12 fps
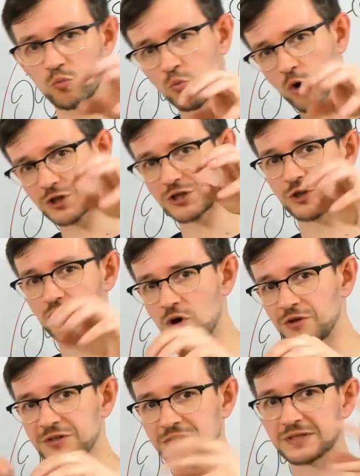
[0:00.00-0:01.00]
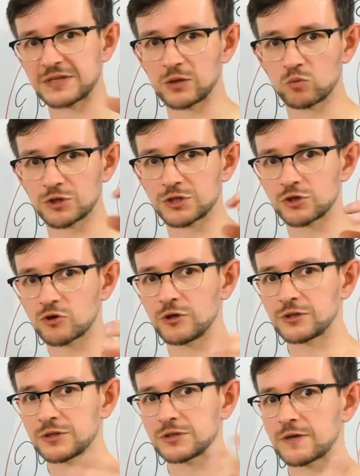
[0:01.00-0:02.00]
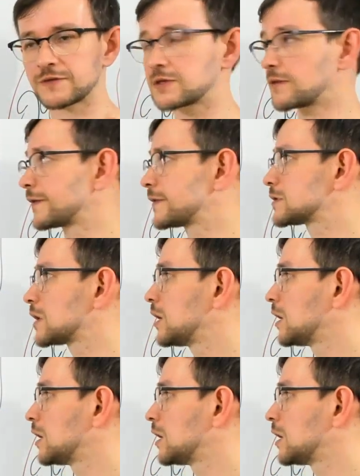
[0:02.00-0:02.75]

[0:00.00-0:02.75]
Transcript: what centroid is inside what centroid and stuff like that.